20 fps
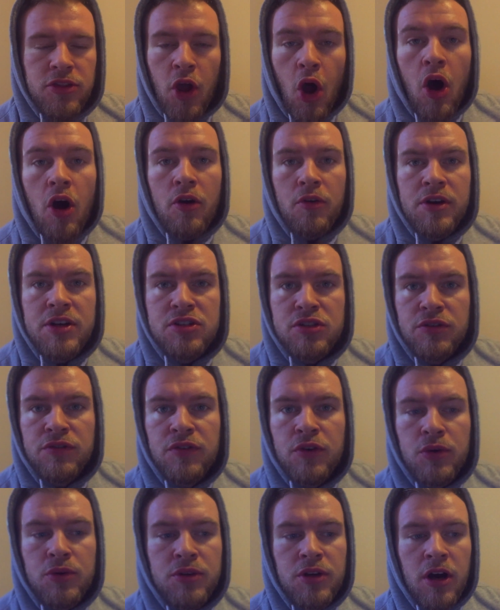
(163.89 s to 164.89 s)
diaries, your
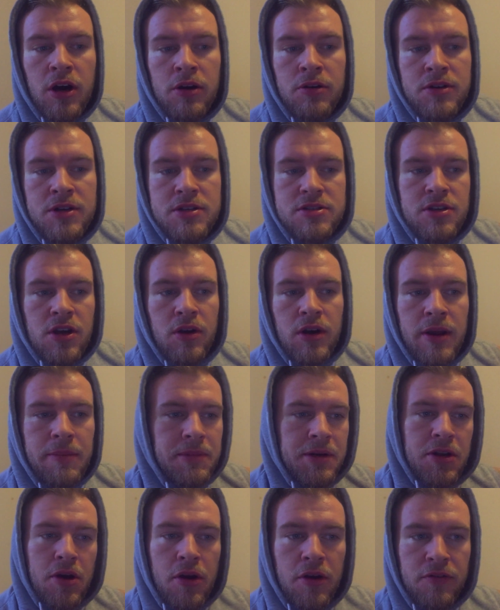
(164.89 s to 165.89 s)
food diaries. So
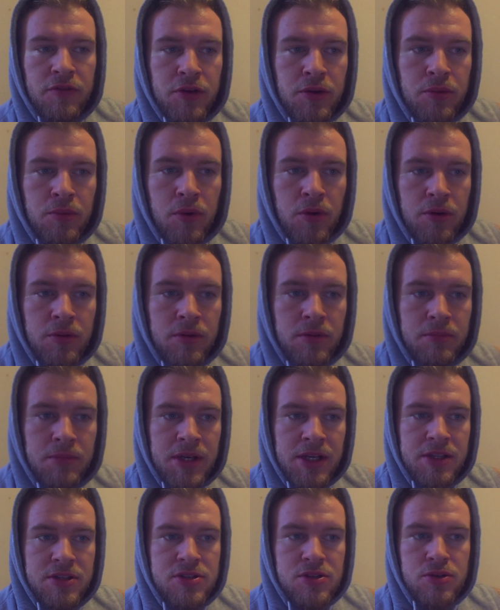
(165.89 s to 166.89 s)
let me know if you want
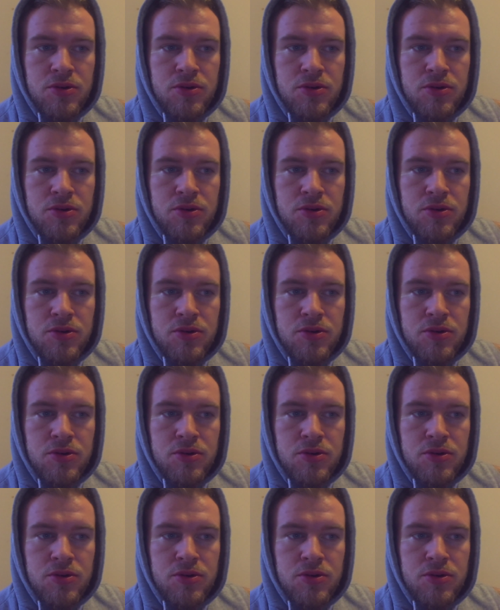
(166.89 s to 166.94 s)
me